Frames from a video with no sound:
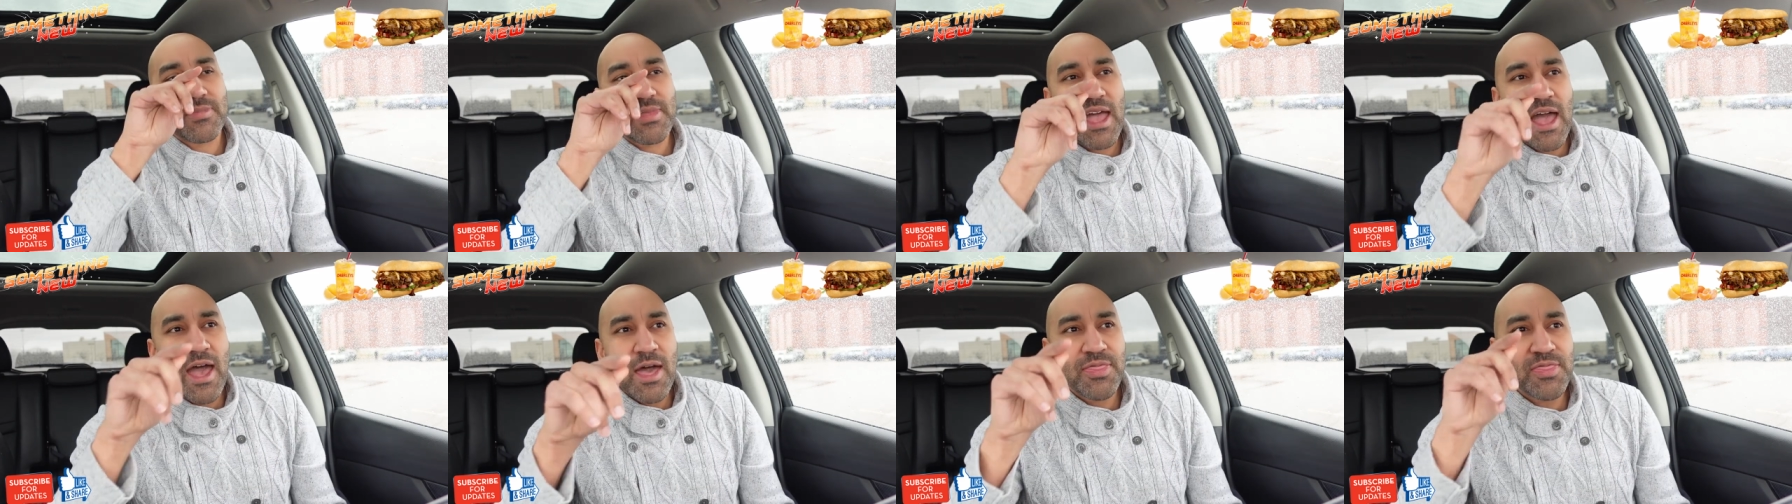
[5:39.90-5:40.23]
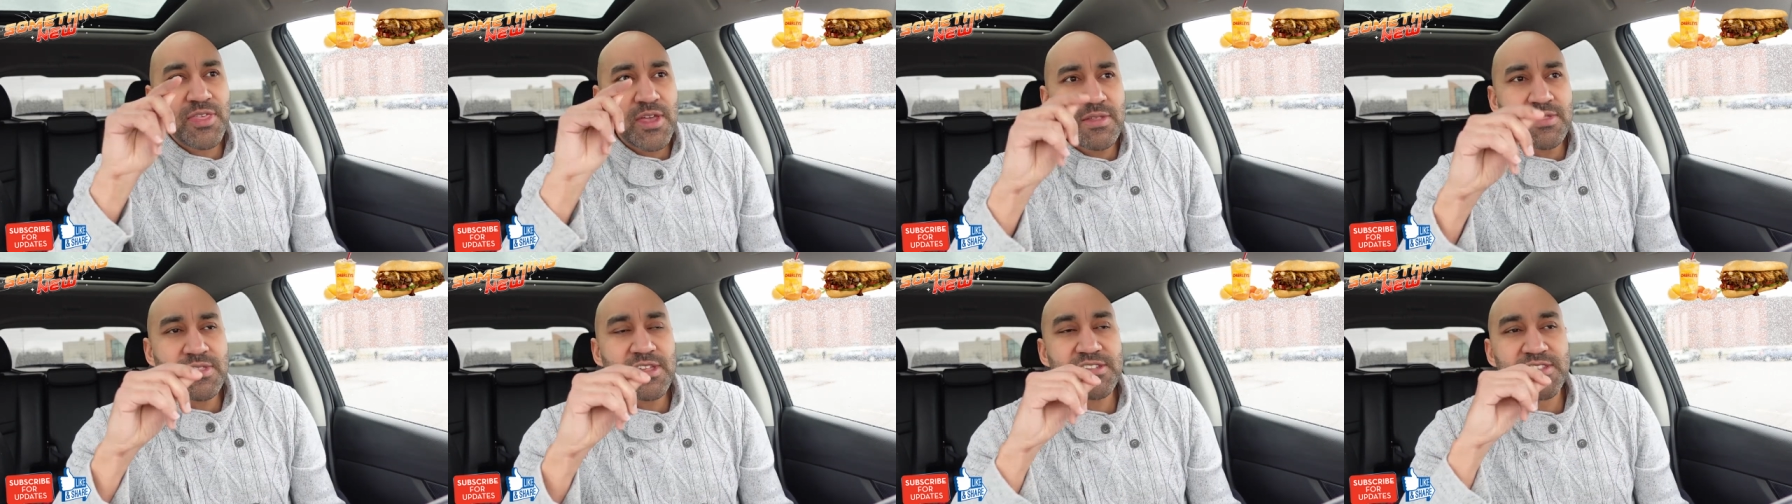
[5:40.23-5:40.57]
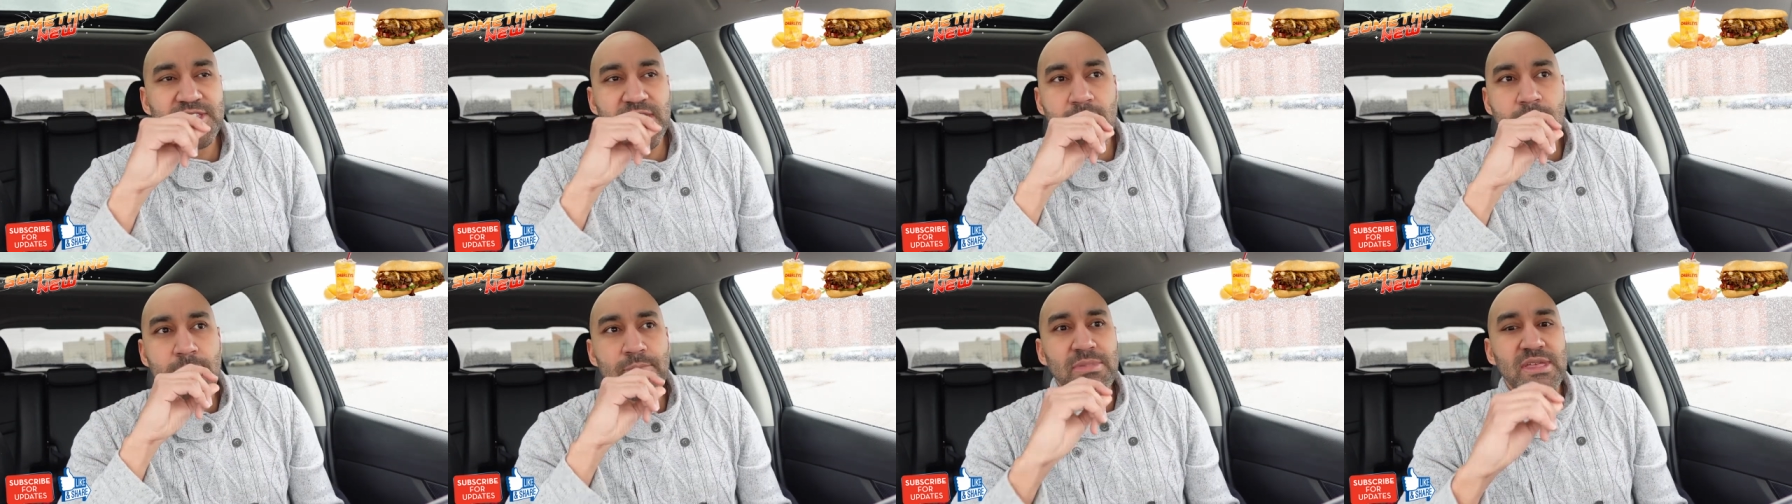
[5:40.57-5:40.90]
I think this
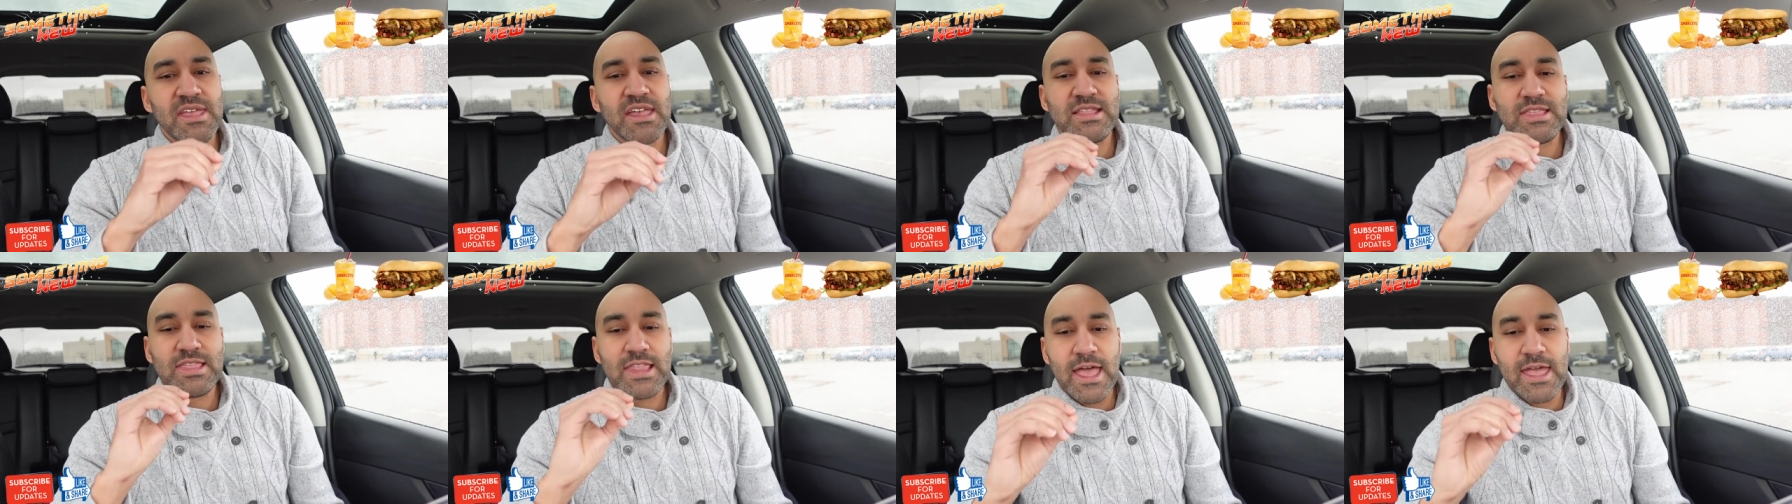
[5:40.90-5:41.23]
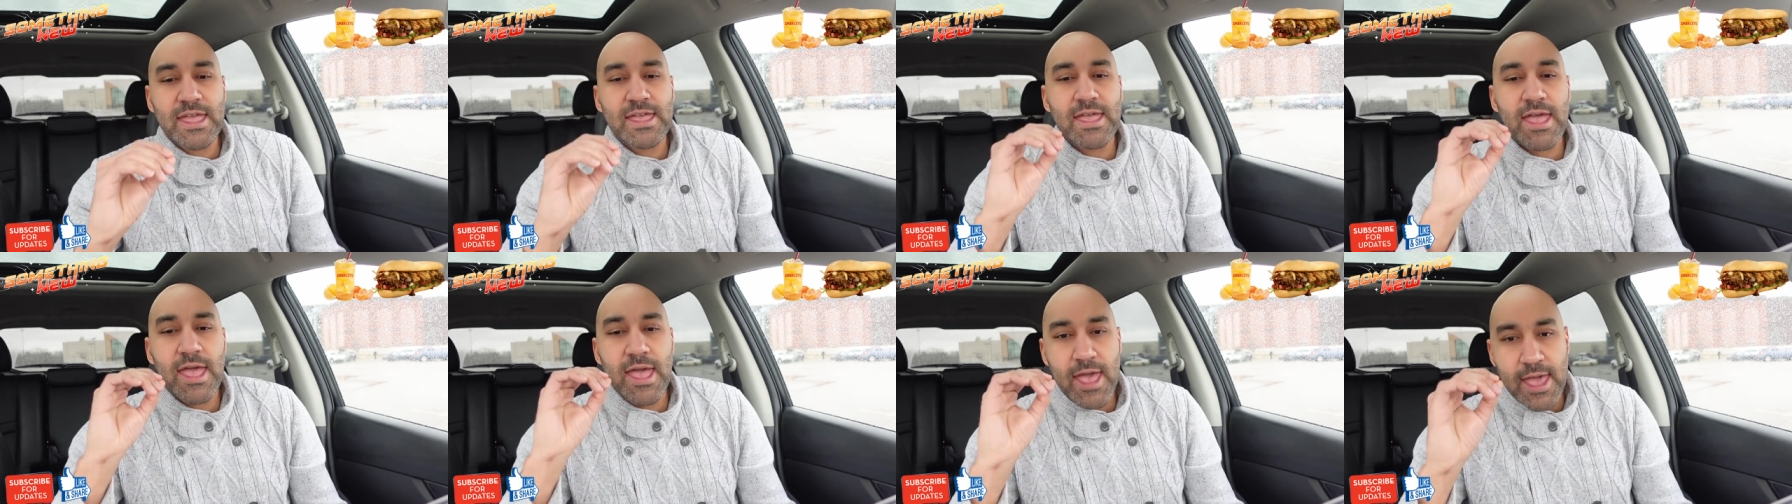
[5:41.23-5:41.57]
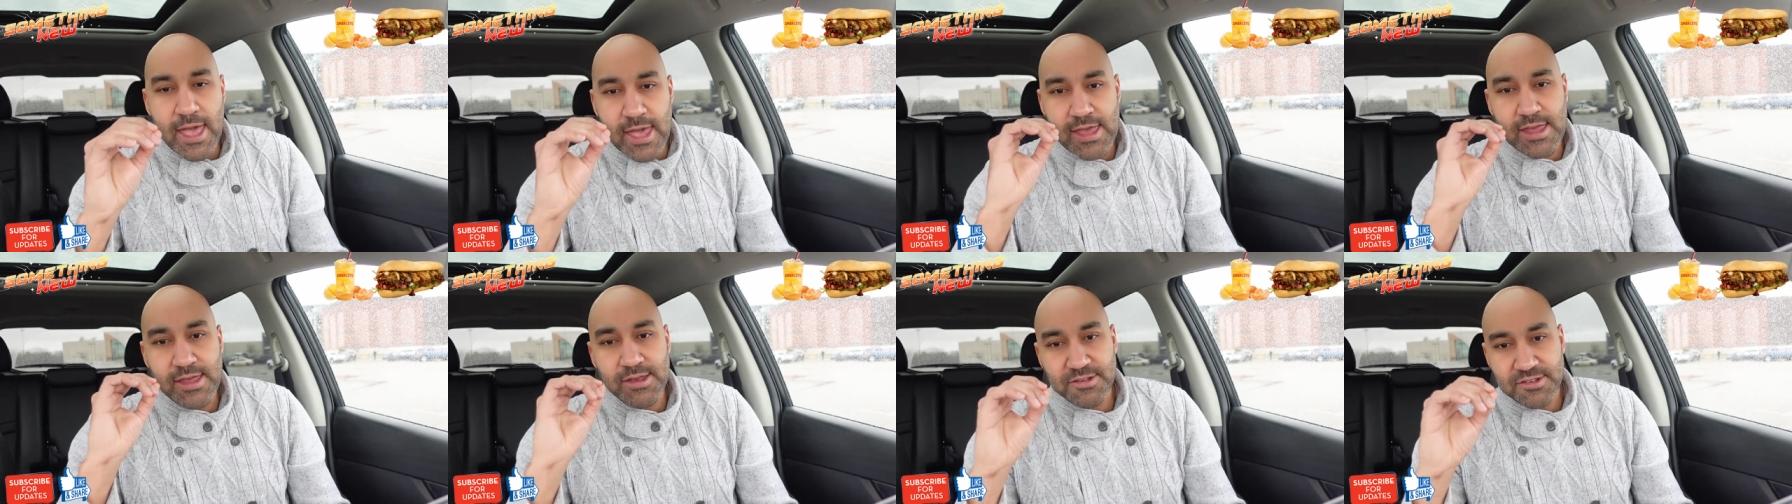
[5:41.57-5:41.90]
can be a light
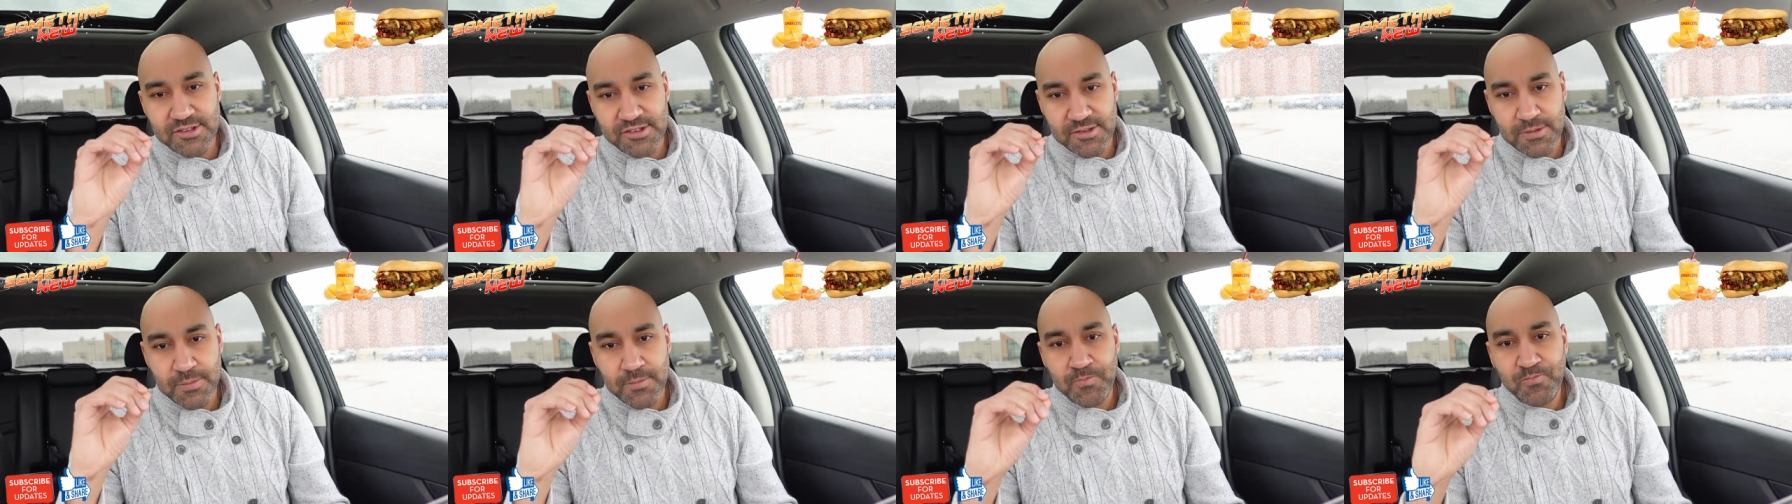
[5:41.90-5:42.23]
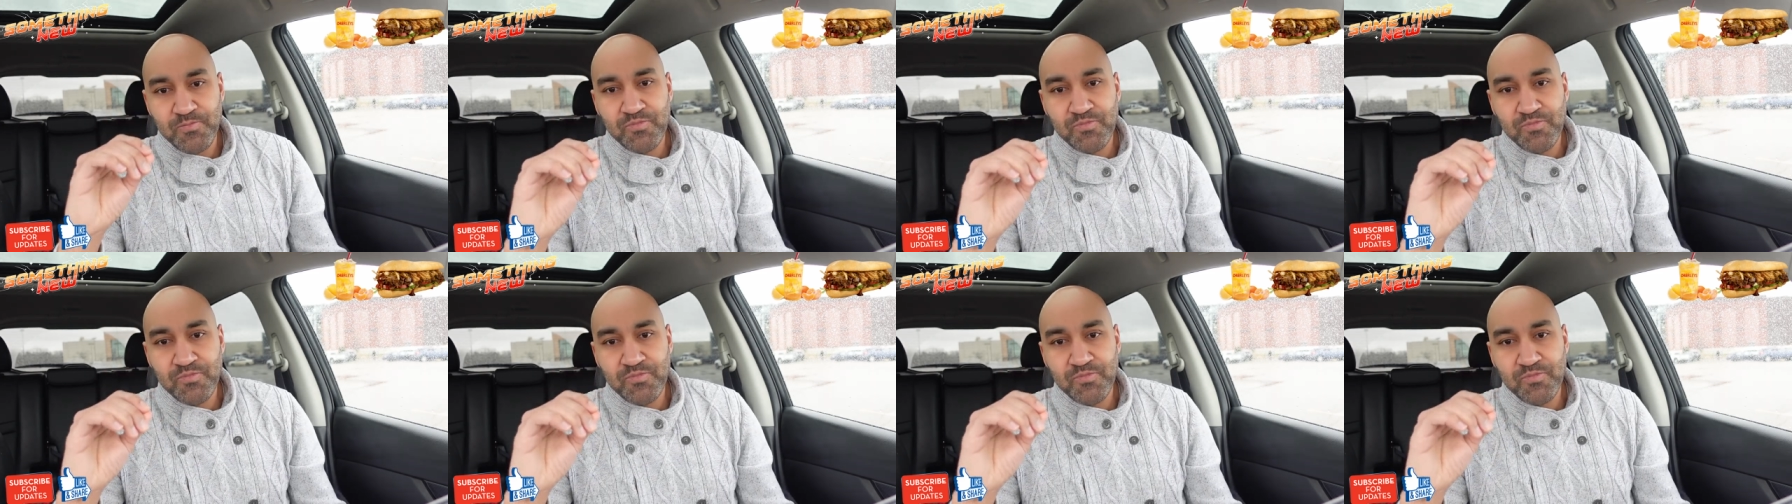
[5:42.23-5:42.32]
eight